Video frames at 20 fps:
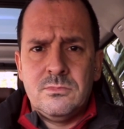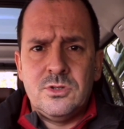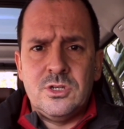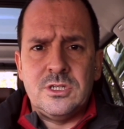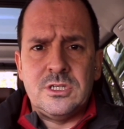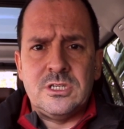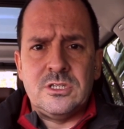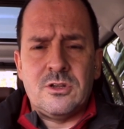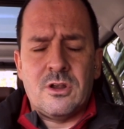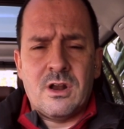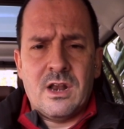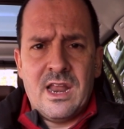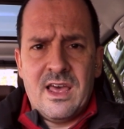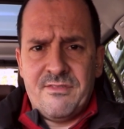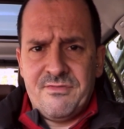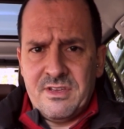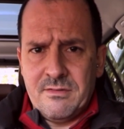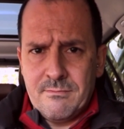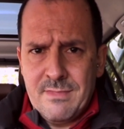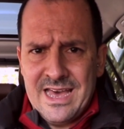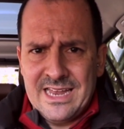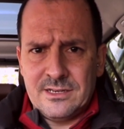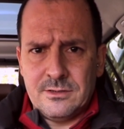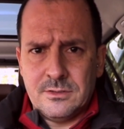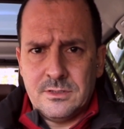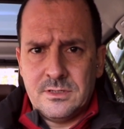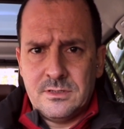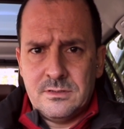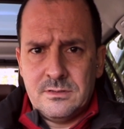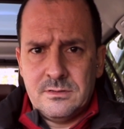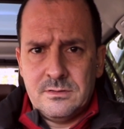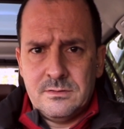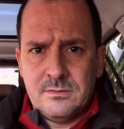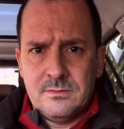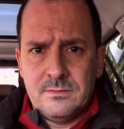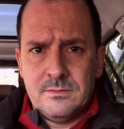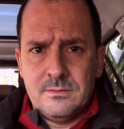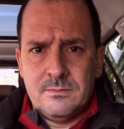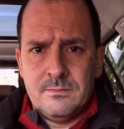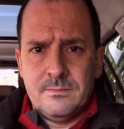this is not a laughing matter.
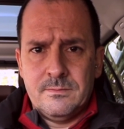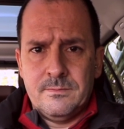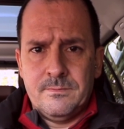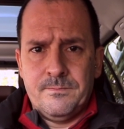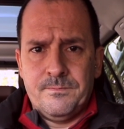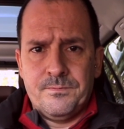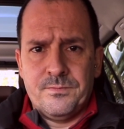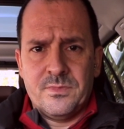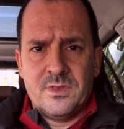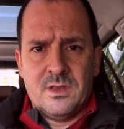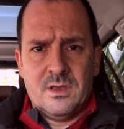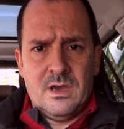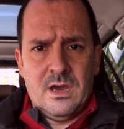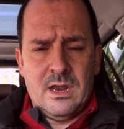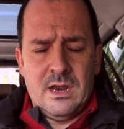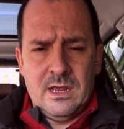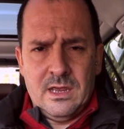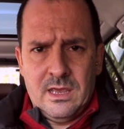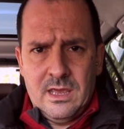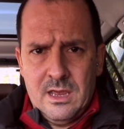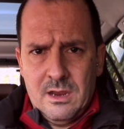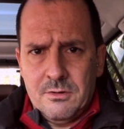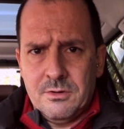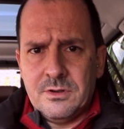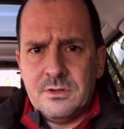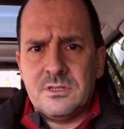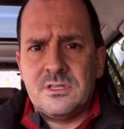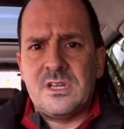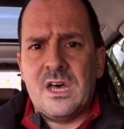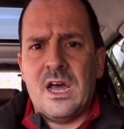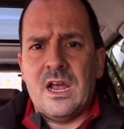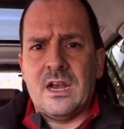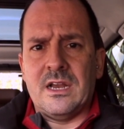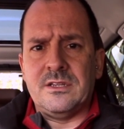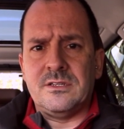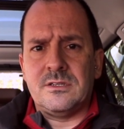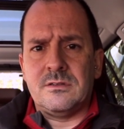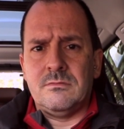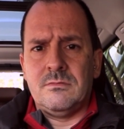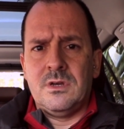And I carried the
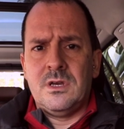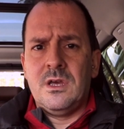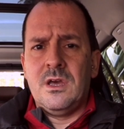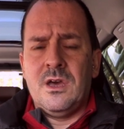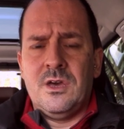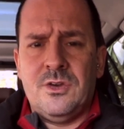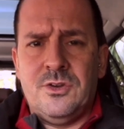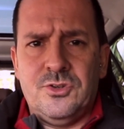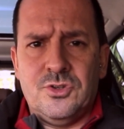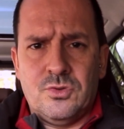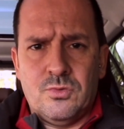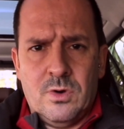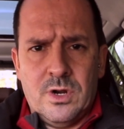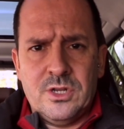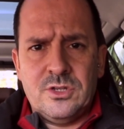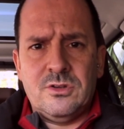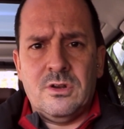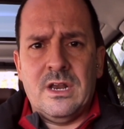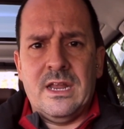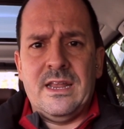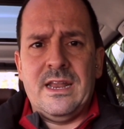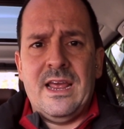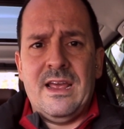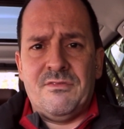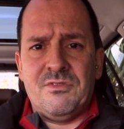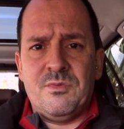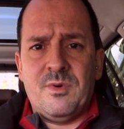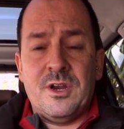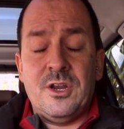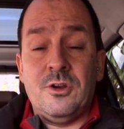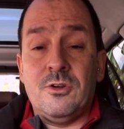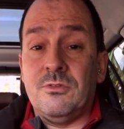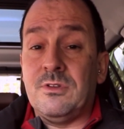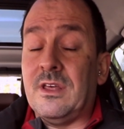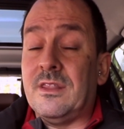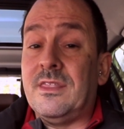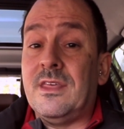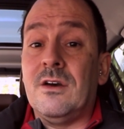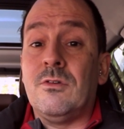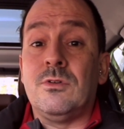silence. I just wanted to let everybody know
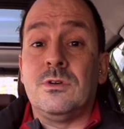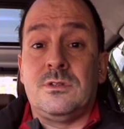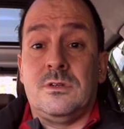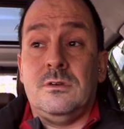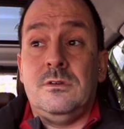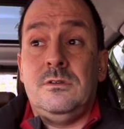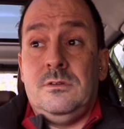that that was a